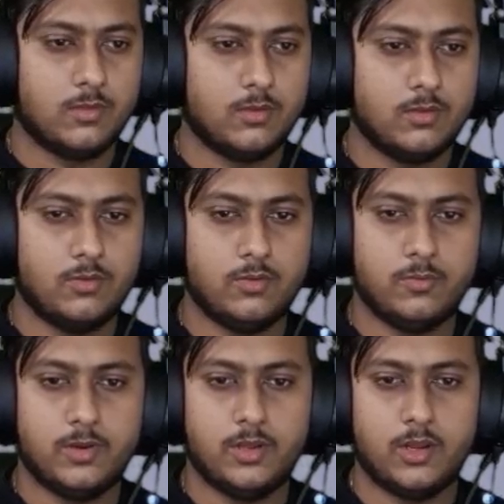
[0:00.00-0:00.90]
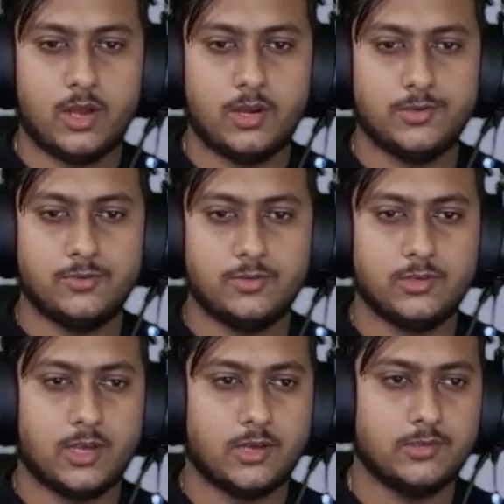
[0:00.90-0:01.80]
go to mirror and choose
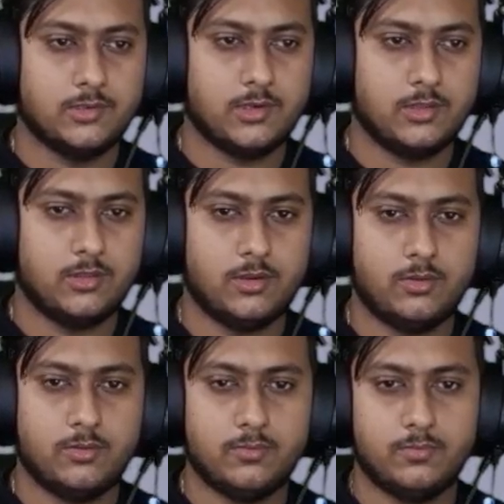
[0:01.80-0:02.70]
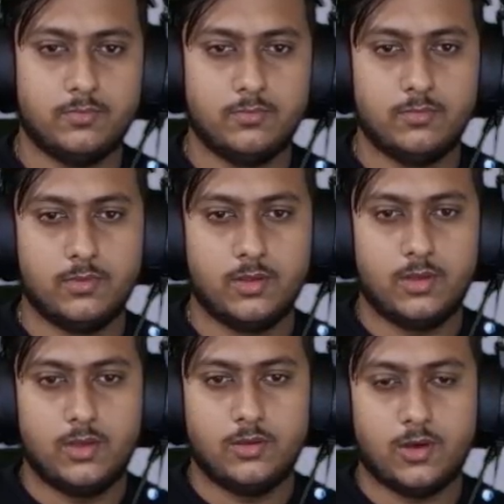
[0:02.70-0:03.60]
this axis, and there you go.
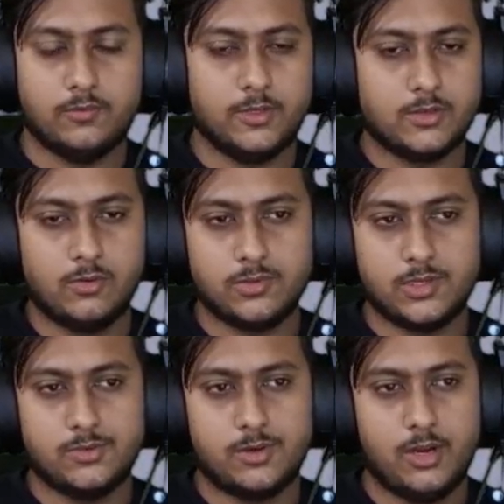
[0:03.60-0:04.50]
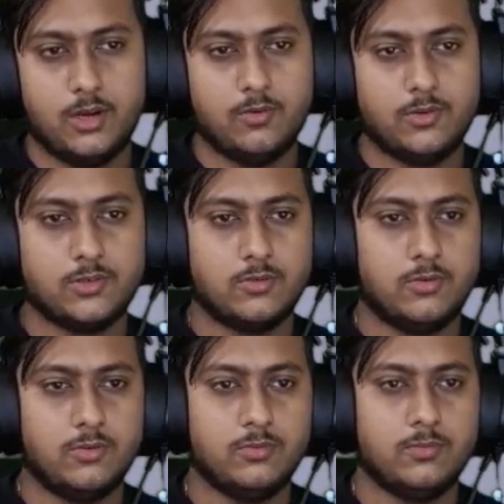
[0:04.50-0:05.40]
You have this close sketch ready. Now just go
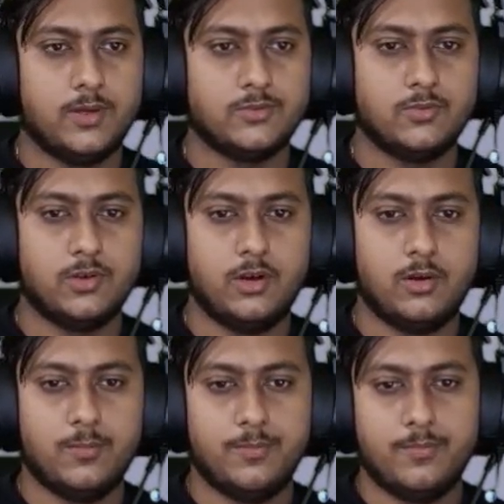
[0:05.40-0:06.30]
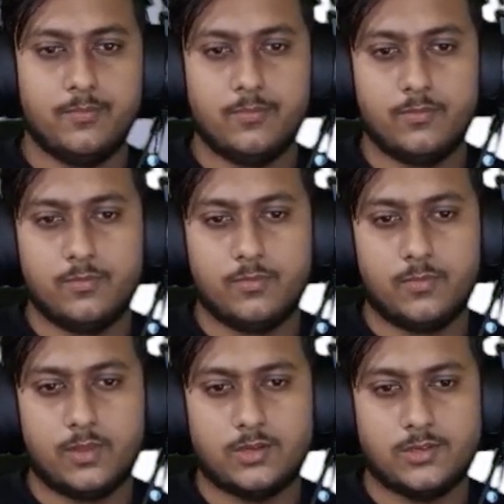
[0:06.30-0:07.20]
to extrude cut
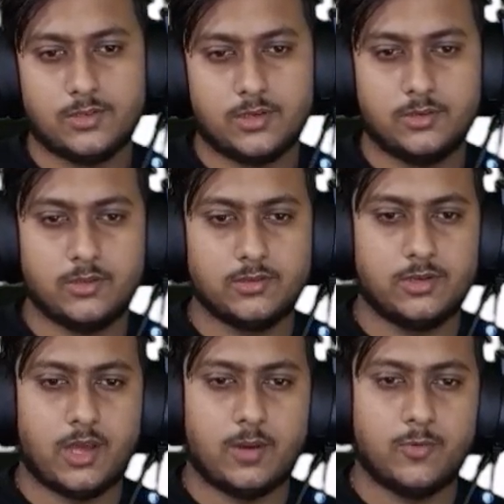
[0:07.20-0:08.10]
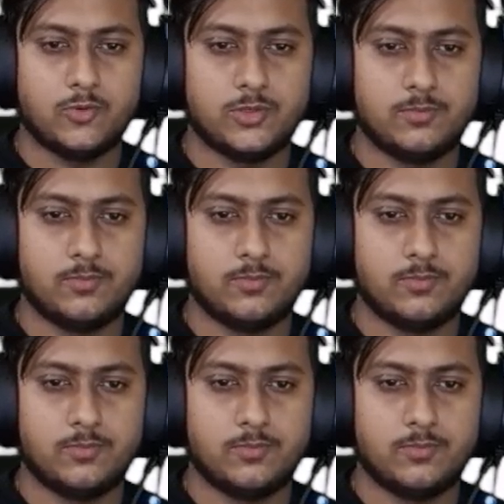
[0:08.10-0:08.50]
and just cut this entire portion,